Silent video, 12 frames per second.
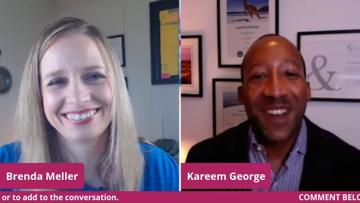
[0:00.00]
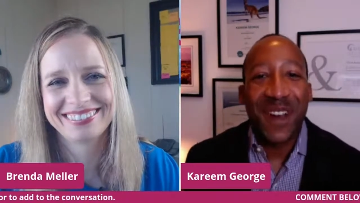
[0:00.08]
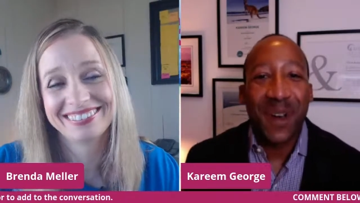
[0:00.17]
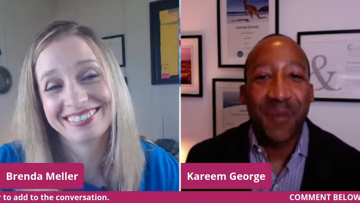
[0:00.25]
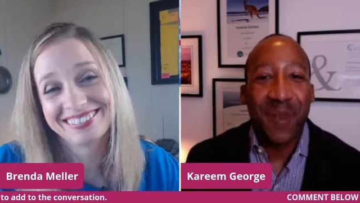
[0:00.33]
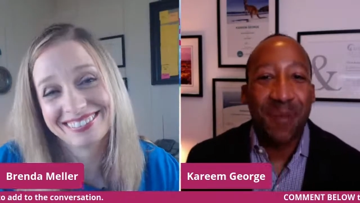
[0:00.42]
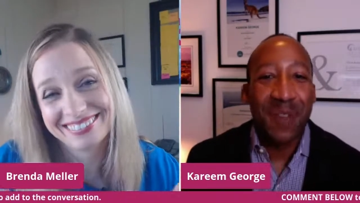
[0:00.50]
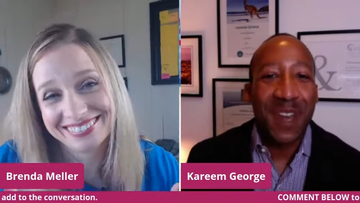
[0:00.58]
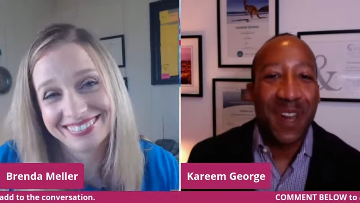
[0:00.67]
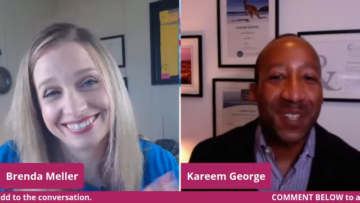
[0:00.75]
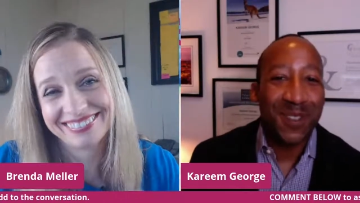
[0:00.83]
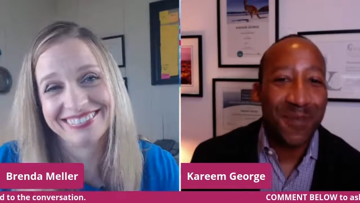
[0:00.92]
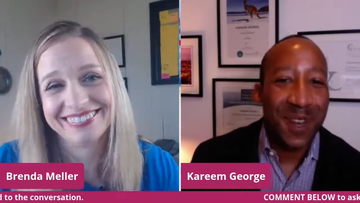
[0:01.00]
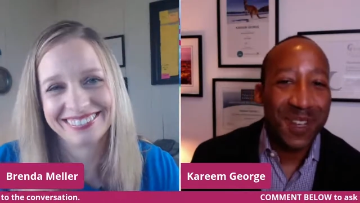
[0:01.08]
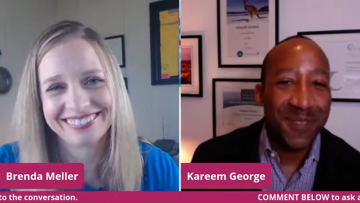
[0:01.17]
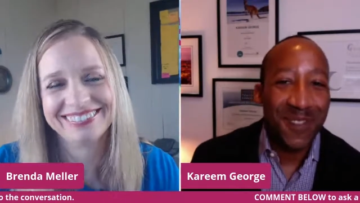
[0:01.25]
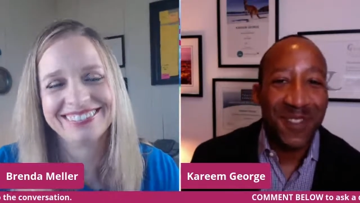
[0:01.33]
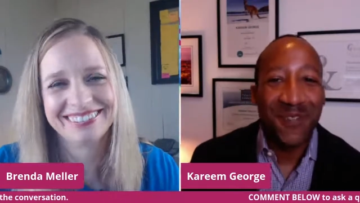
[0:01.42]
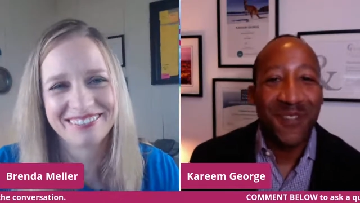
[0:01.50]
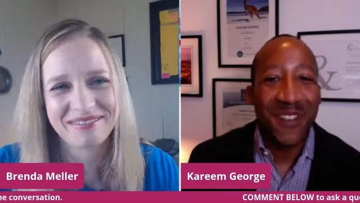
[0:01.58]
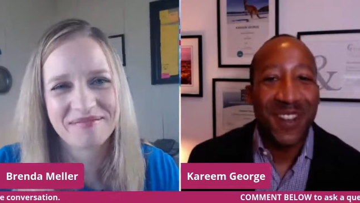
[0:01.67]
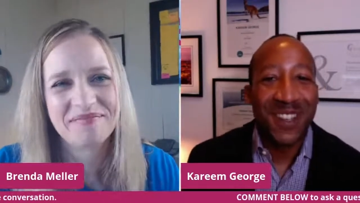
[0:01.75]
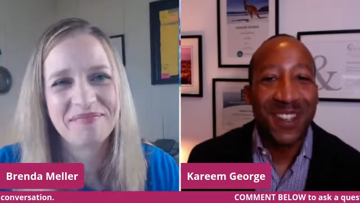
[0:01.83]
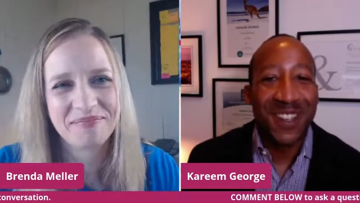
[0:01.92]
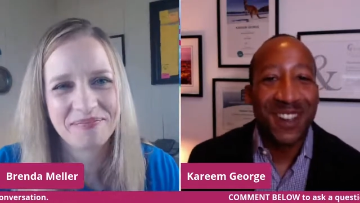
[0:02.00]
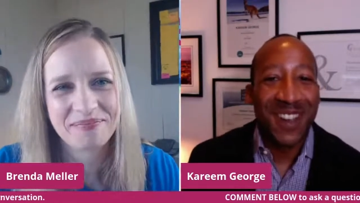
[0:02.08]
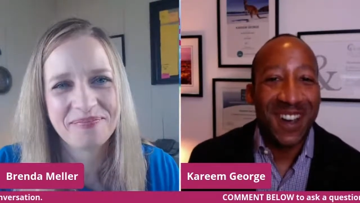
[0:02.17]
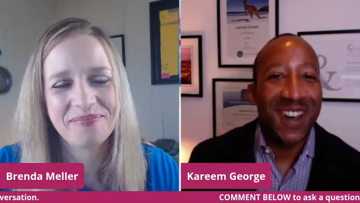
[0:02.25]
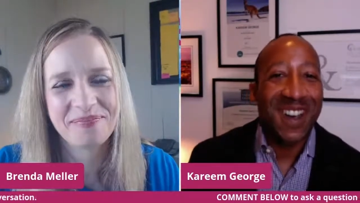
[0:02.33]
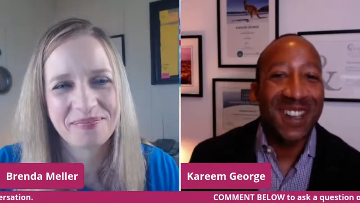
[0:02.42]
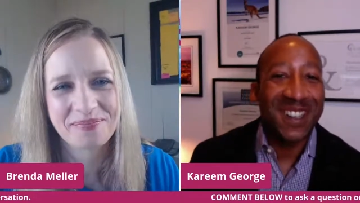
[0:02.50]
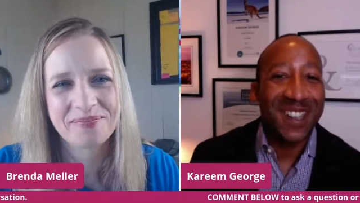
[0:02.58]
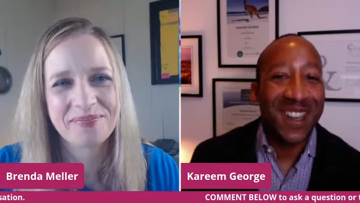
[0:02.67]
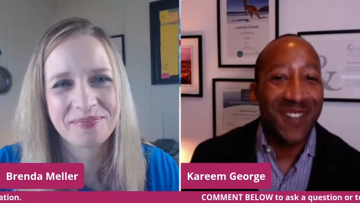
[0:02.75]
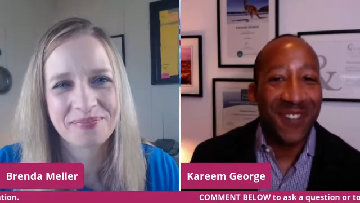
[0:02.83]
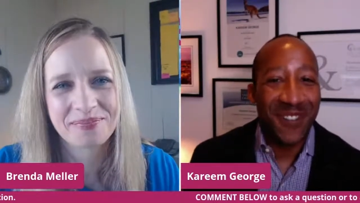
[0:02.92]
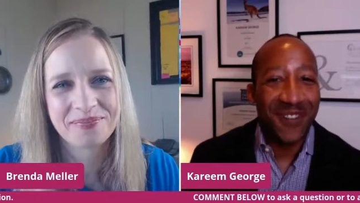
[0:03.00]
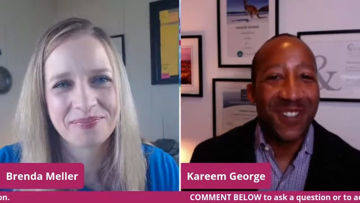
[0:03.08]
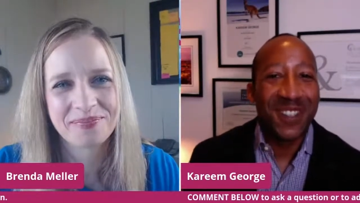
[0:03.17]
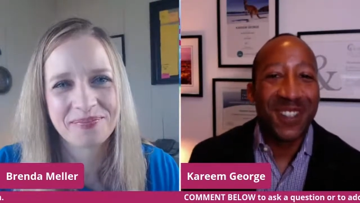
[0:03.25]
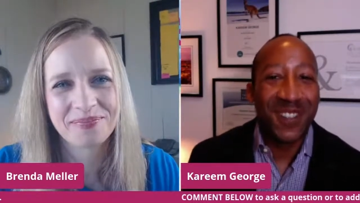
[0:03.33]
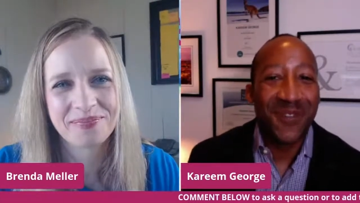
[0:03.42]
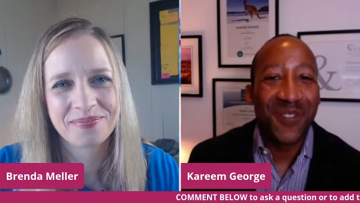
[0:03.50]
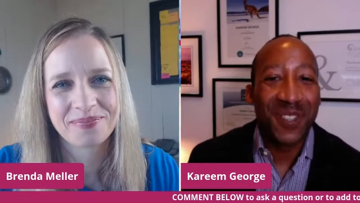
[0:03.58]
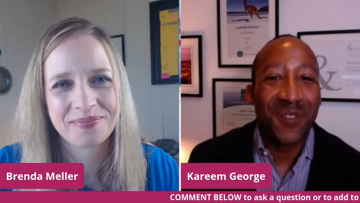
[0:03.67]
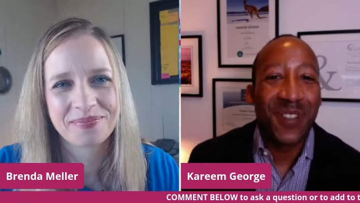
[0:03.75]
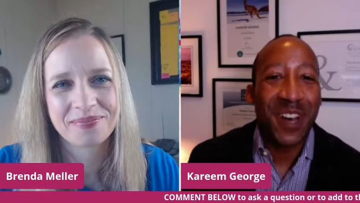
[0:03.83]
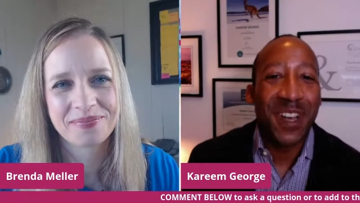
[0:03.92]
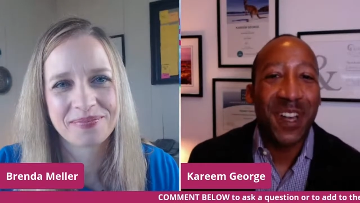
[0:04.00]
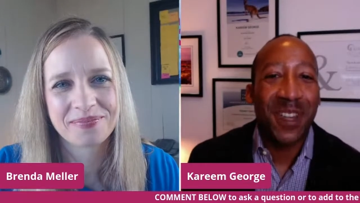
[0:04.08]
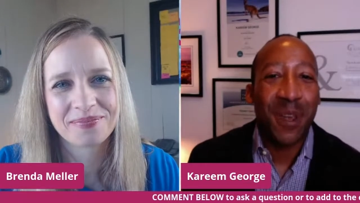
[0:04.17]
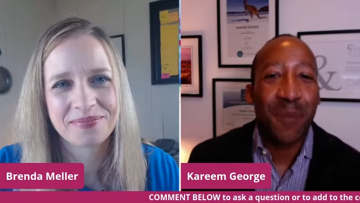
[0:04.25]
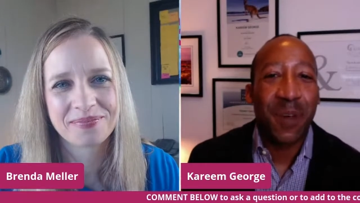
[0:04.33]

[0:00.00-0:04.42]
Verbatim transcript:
Speaker 1: uh, maybe not so much once we were into August and everyone was was flocking there.